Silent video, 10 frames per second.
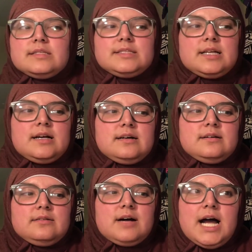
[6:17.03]

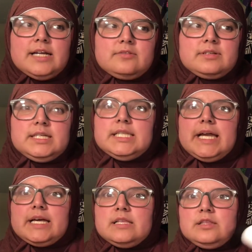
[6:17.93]
So I don't really
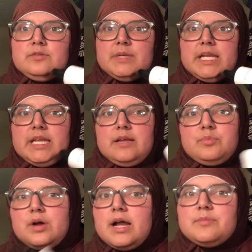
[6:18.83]
like illuminating
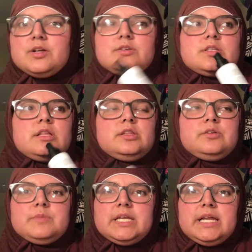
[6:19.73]
primers,
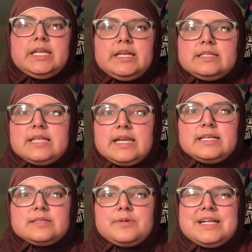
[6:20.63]
illuminating
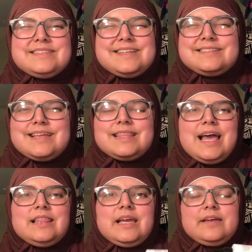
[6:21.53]
setting sprays, things like
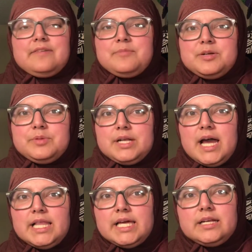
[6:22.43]
that. Like if I'm going to put a
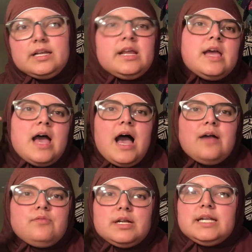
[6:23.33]
highlight on, I
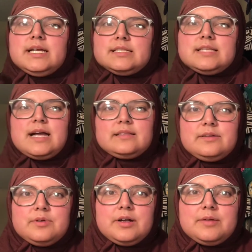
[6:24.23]
want it exactly
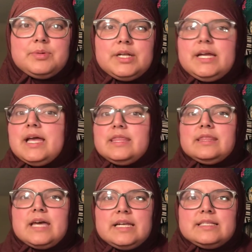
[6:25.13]
where I put it, and
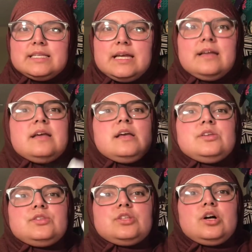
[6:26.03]
that is it.
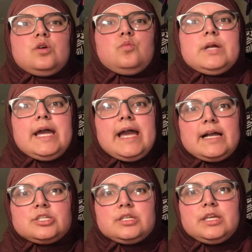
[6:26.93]
So what I
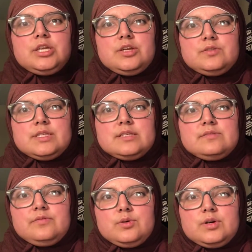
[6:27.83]
actually use this
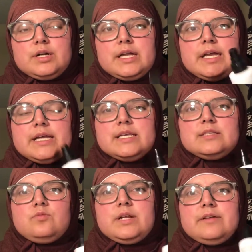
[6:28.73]
for
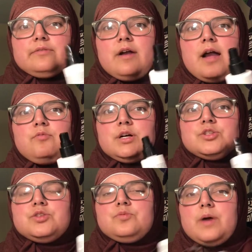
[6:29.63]
is whenever I
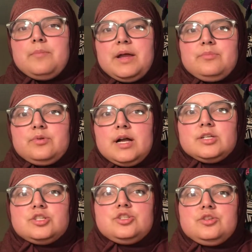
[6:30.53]
want to wet my
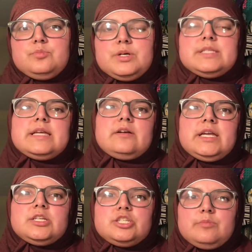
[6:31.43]
brush to put down
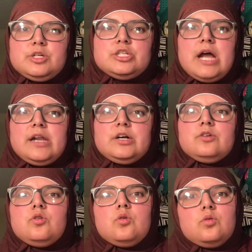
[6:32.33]
a shimmer
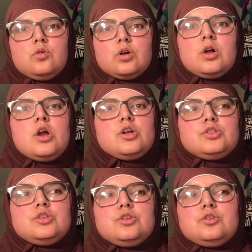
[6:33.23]
shadow or
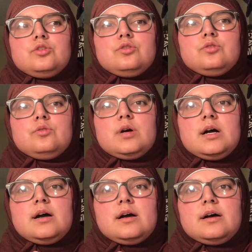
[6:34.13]
to
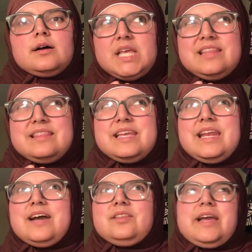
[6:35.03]
thin
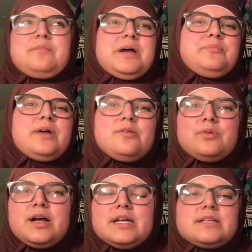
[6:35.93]
out like my brow
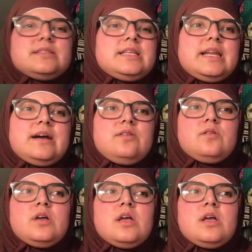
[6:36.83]
products, thin out